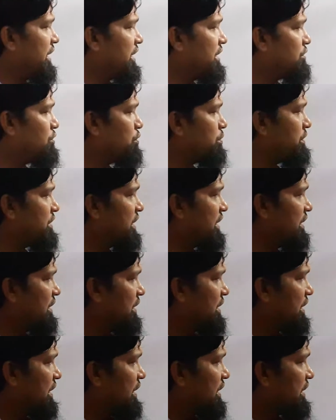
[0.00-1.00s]
would be the
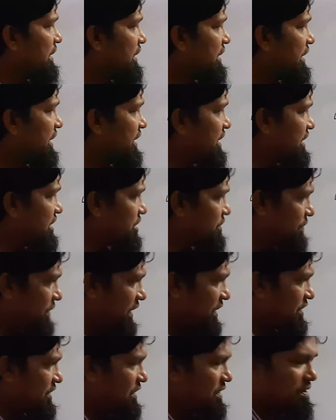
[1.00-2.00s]
greatest
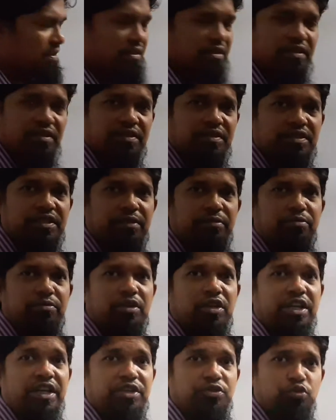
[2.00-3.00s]
fractions. 7 by
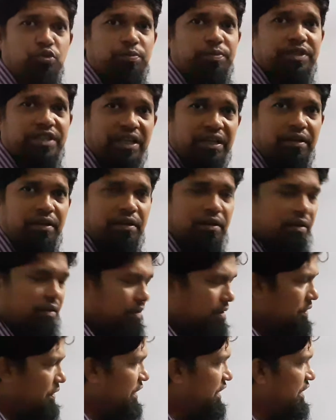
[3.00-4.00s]
8 would be the
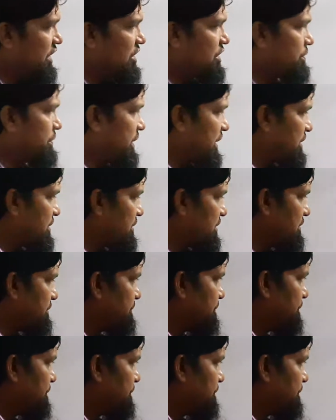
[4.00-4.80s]
greatest fraction.